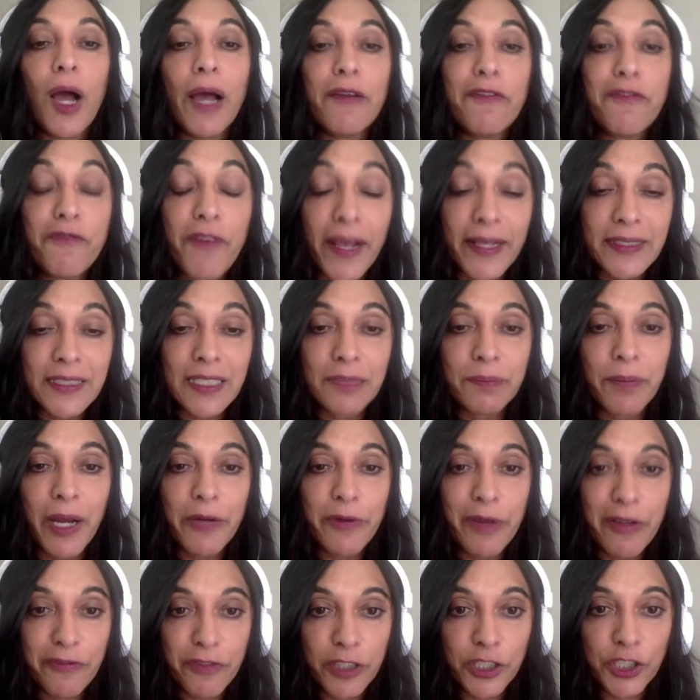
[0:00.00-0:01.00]
affected
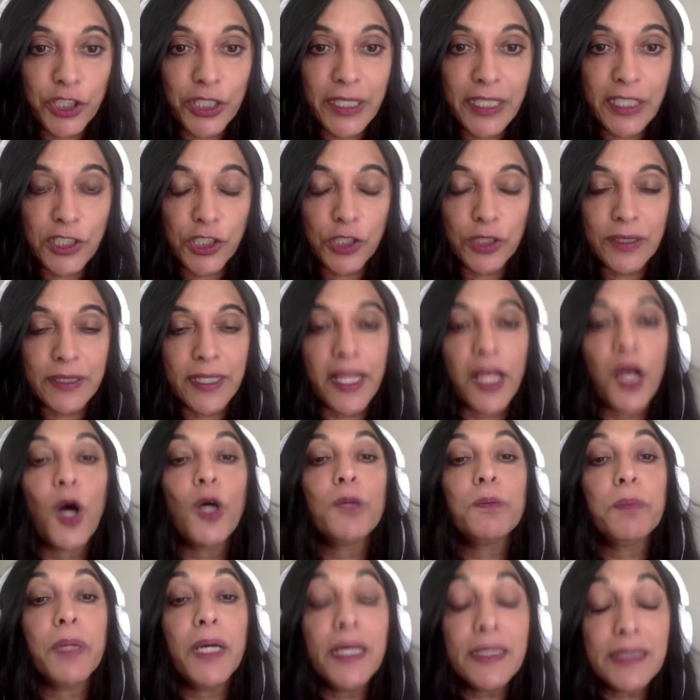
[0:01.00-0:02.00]
by refugee issues in their
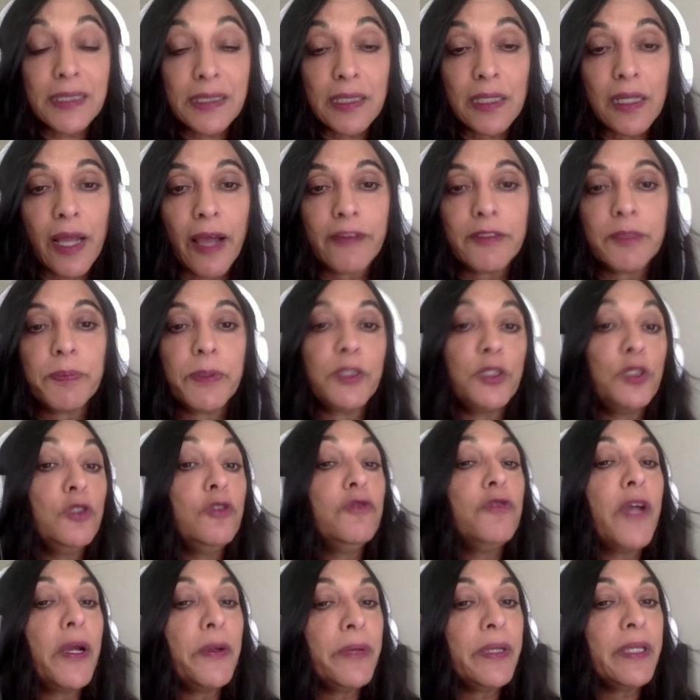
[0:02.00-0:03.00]
own personal lives, but
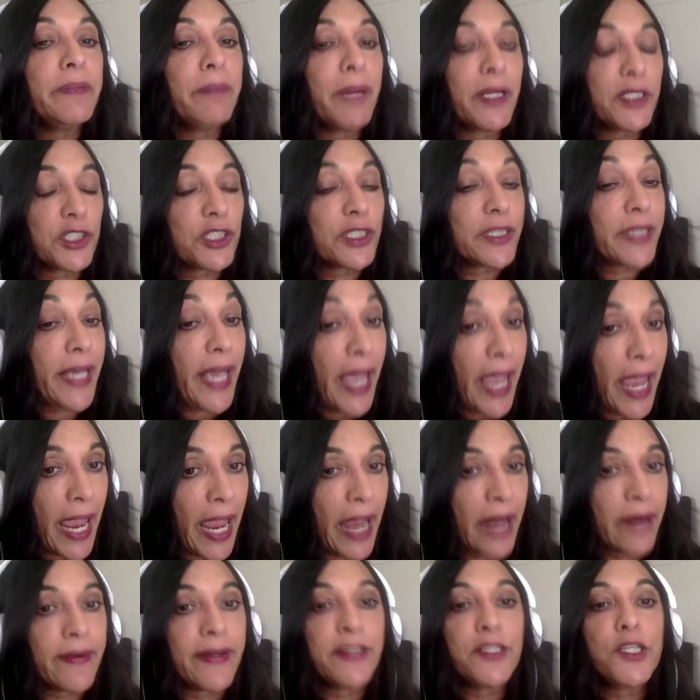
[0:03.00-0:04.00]
who very much
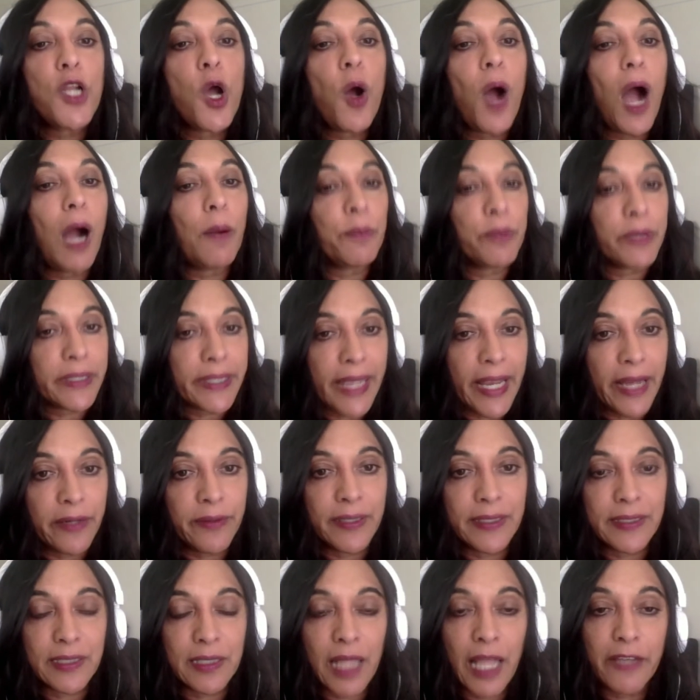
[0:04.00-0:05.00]
care and know how
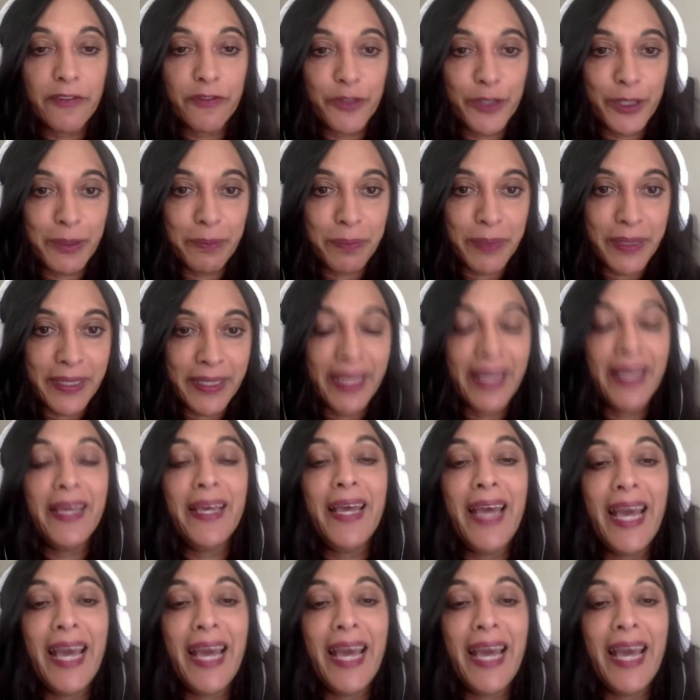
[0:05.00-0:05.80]
precarious life could be.